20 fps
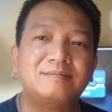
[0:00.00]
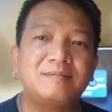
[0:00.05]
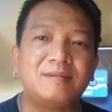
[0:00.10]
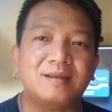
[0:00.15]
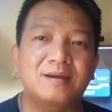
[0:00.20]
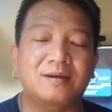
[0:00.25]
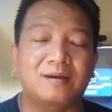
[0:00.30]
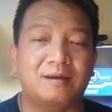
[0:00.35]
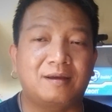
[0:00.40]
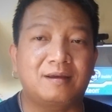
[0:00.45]

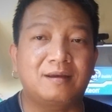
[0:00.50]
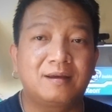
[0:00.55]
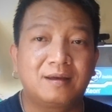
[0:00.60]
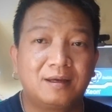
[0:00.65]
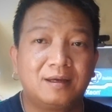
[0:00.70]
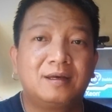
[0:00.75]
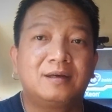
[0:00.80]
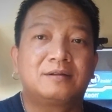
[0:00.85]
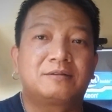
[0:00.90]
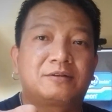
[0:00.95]
okay,
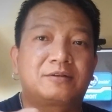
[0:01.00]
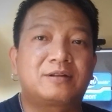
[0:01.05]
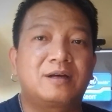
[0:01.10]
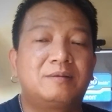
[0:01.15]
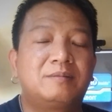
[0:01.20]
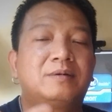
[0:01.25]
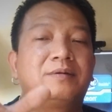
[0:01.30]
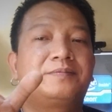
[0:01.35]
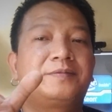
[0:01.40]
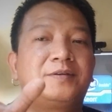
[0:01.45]
to
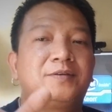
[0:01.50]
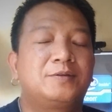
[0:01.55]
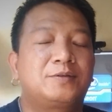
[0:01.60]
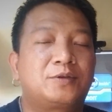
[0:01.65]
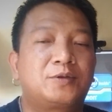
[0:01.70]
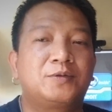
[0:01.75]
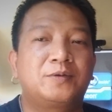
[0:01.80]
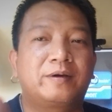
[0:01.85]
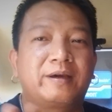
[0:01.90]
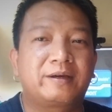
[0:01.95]
some of you
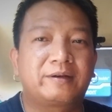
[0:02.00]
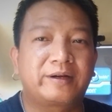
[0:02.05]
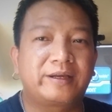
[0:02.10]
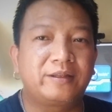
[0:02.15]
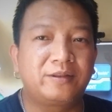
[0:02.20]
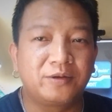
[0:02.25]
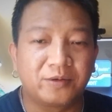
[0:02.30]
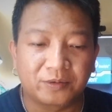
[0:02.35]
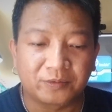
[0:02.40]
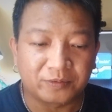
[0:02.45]
two-way
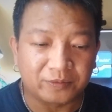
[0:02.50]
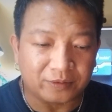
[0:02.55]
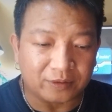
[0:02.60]
radio